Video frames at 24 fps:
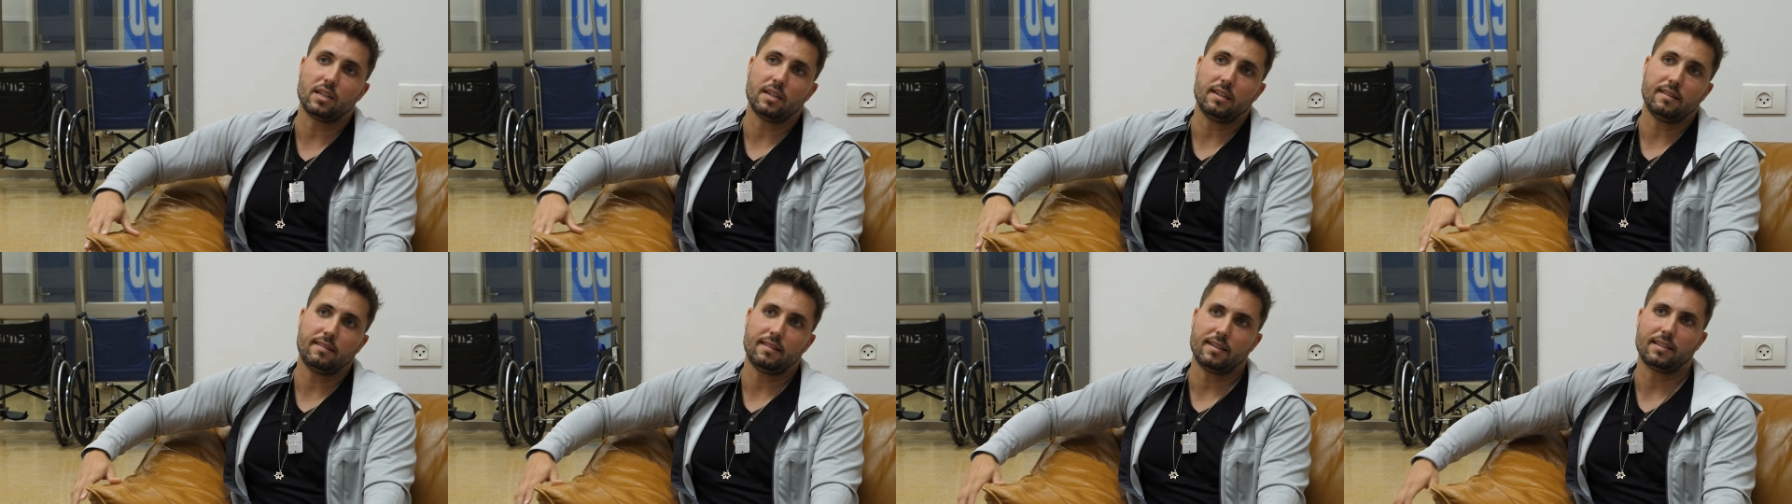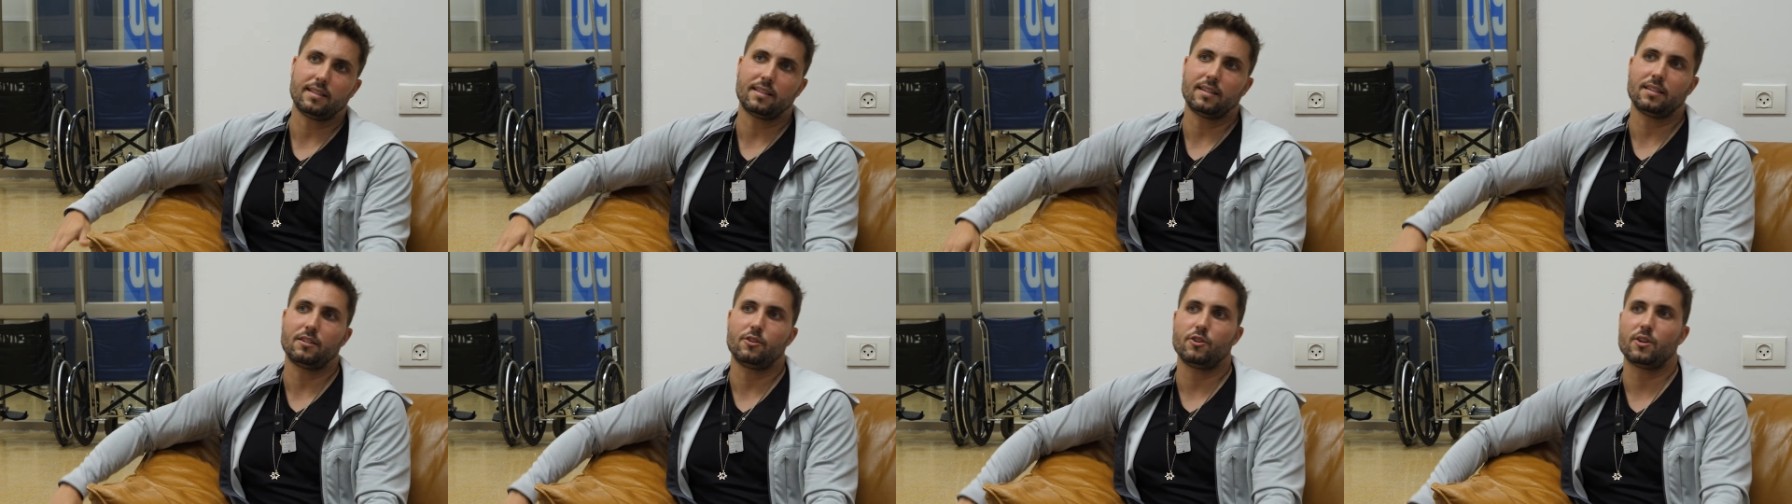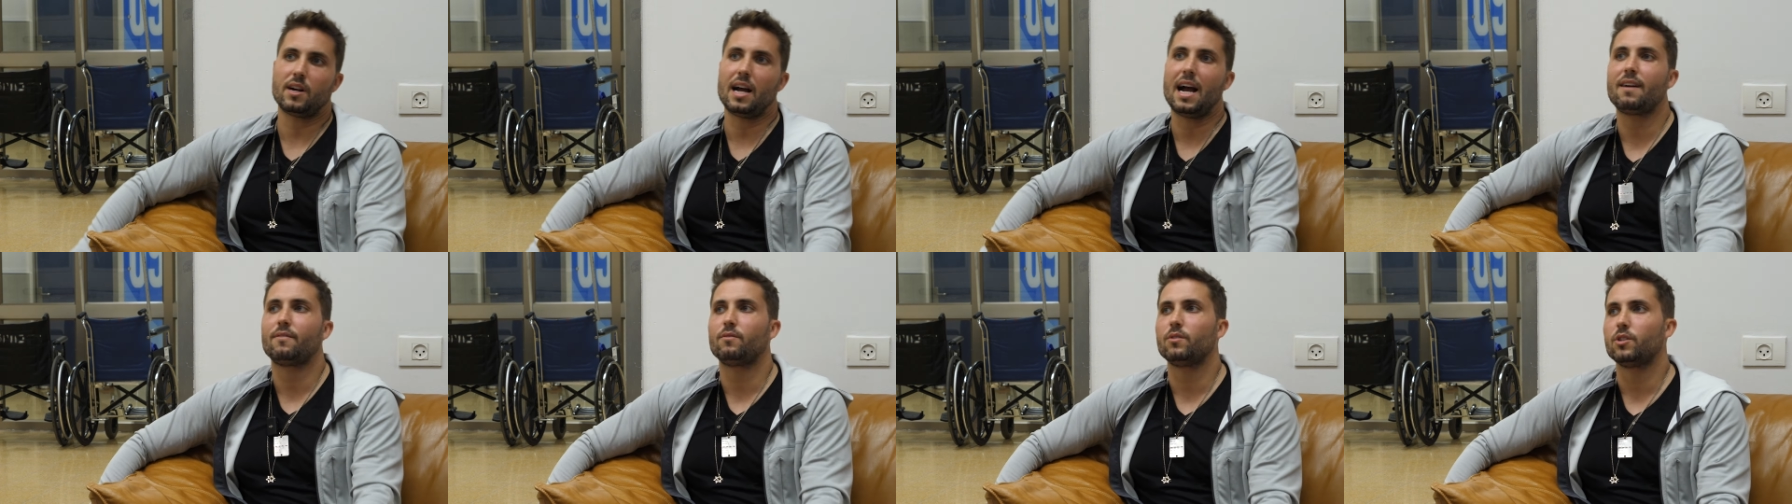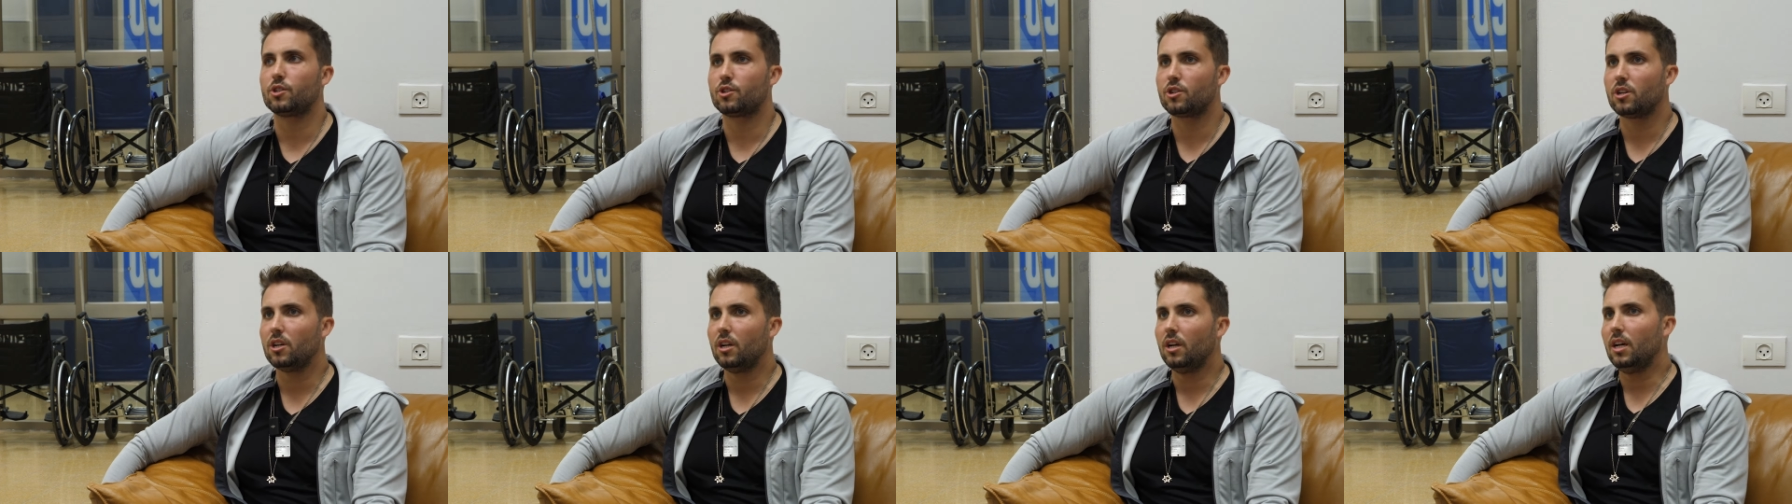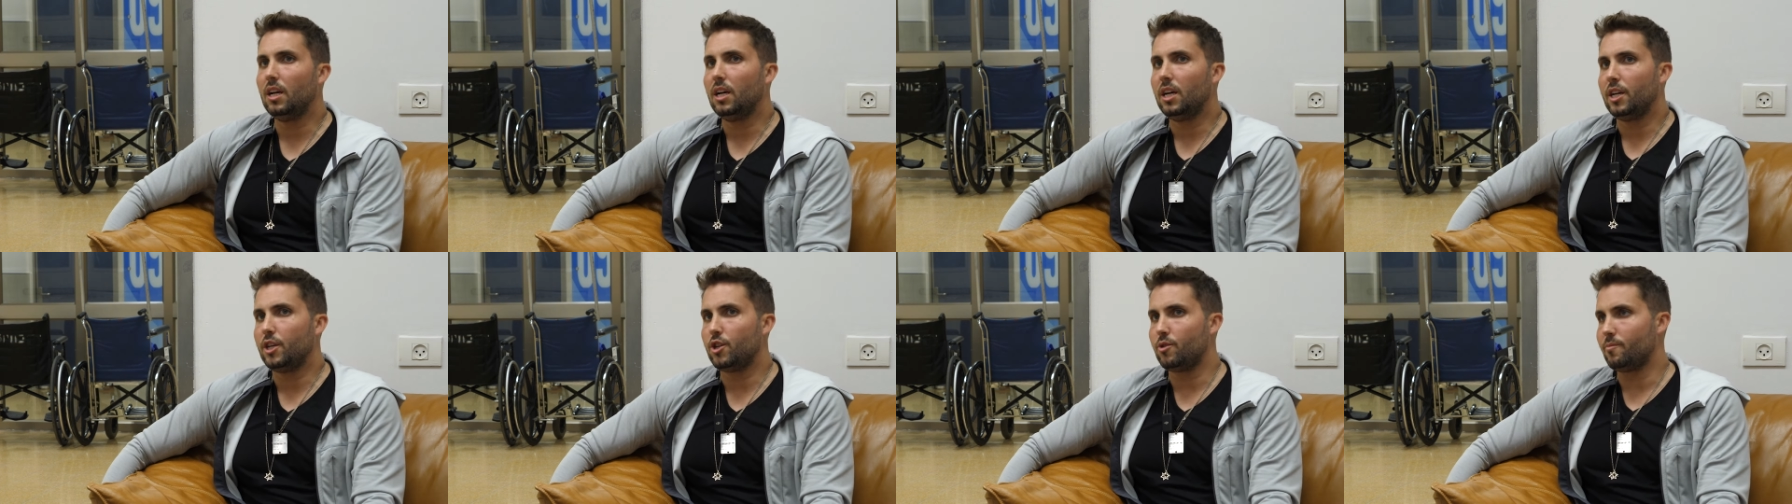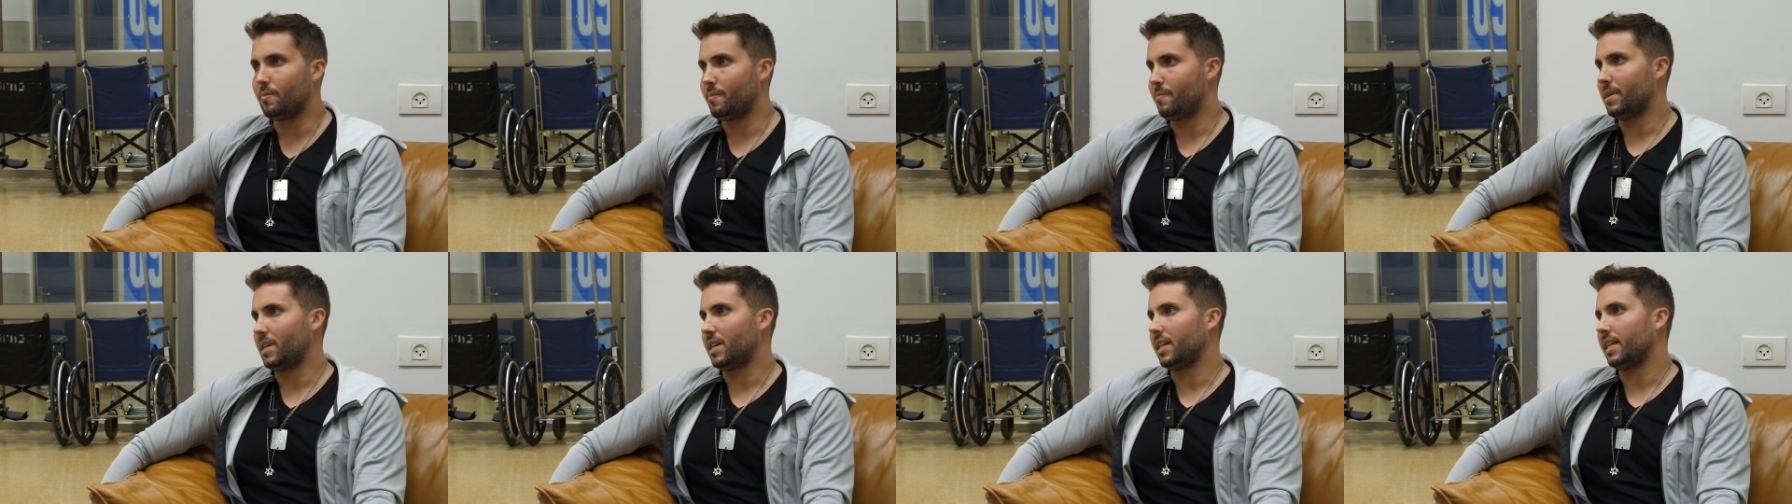I think that your average
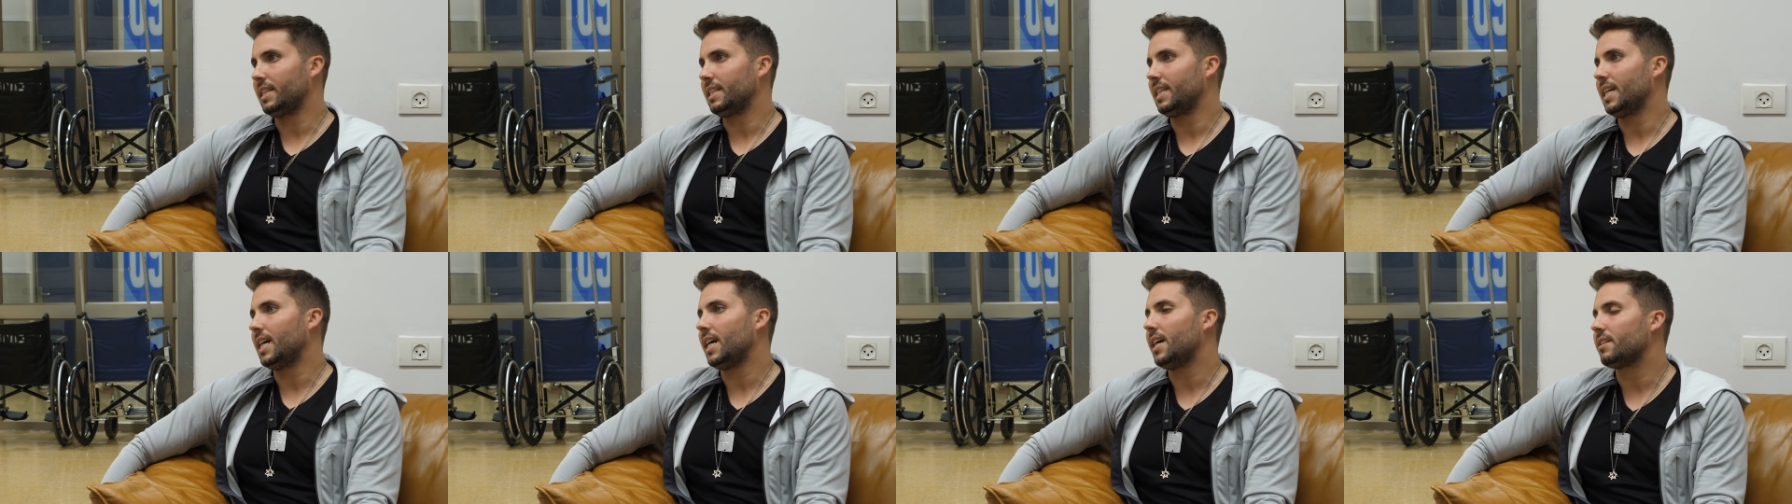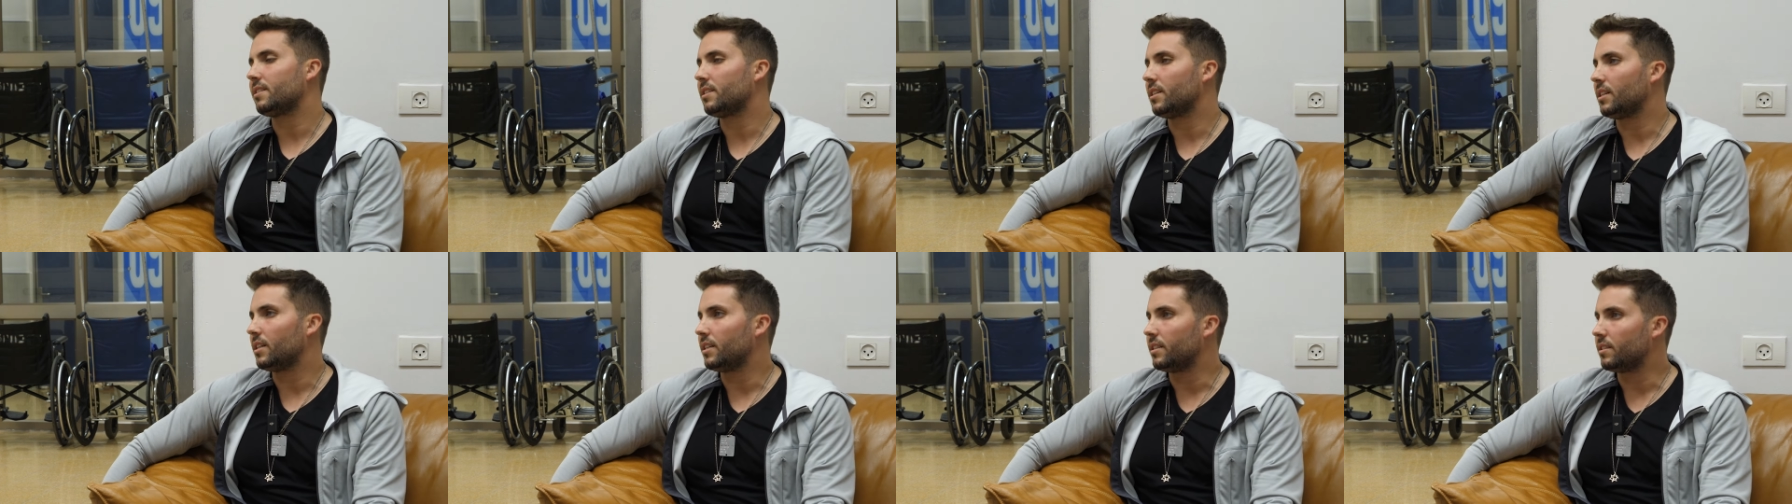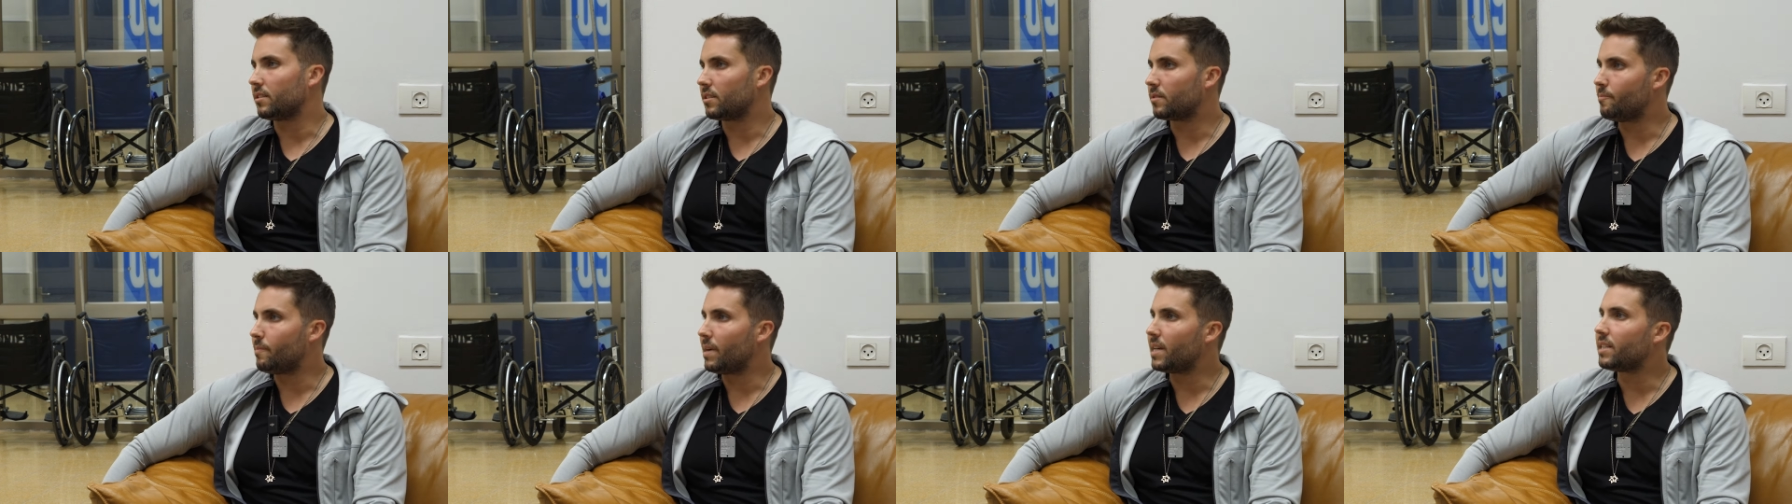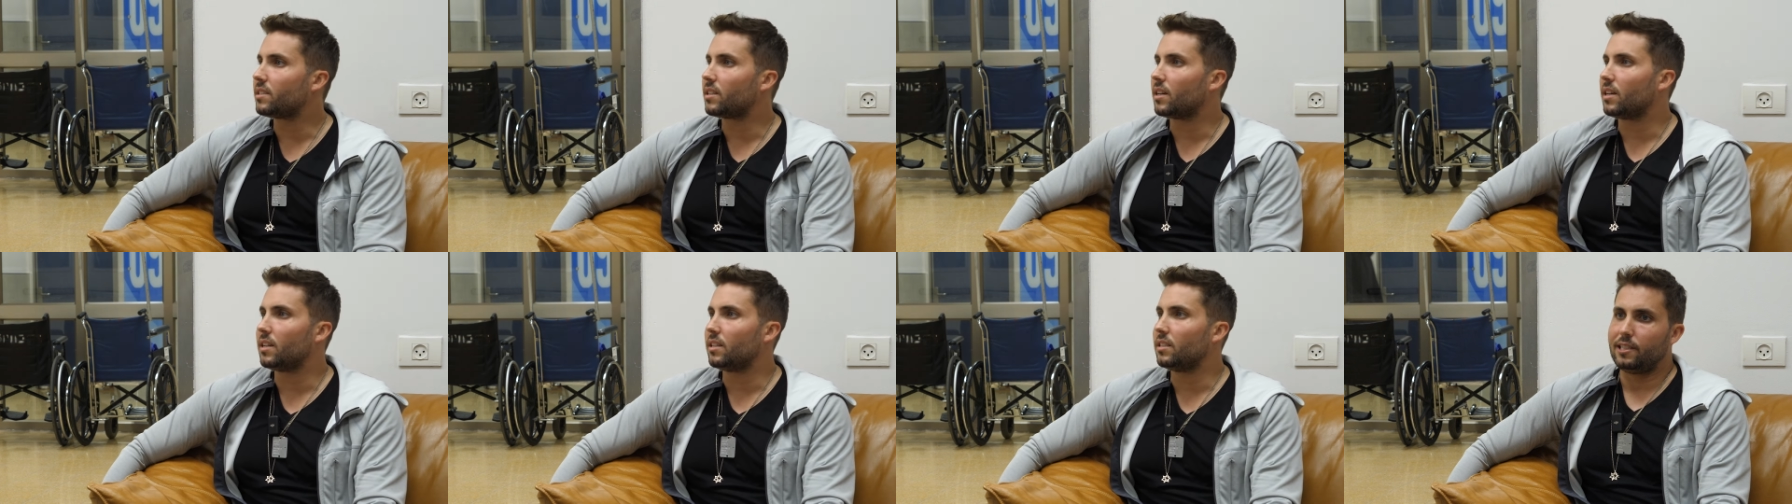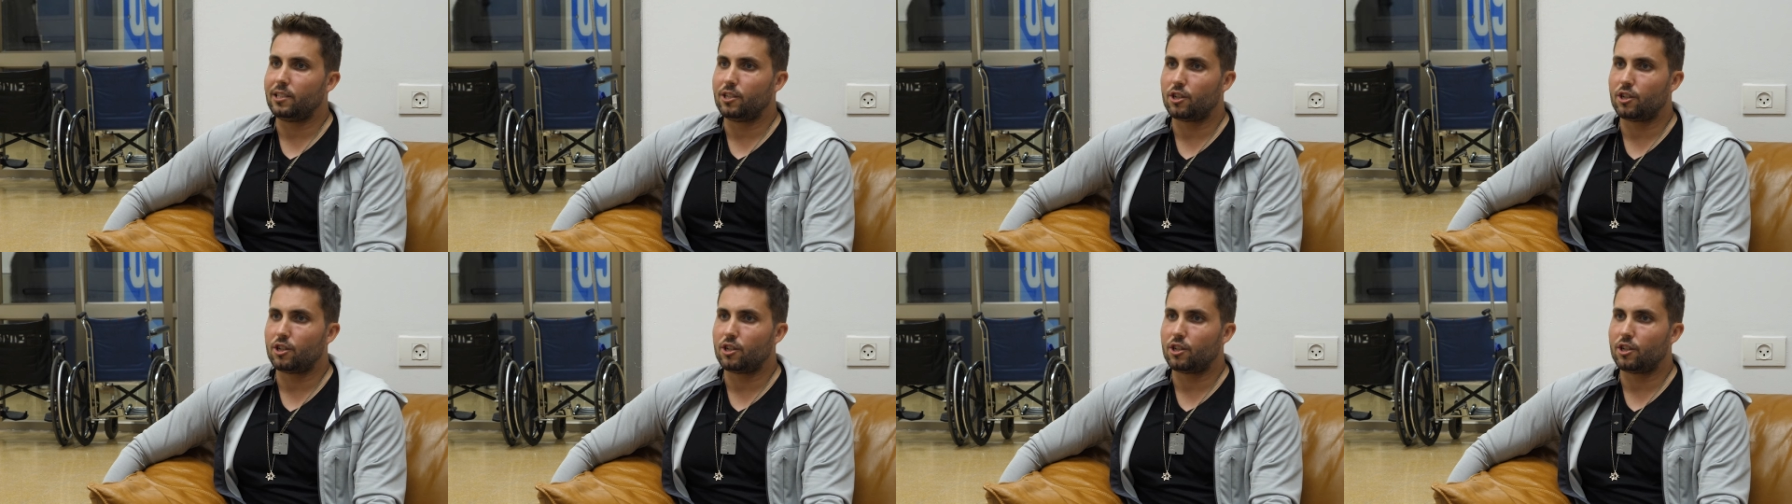human being in Gaza is bent on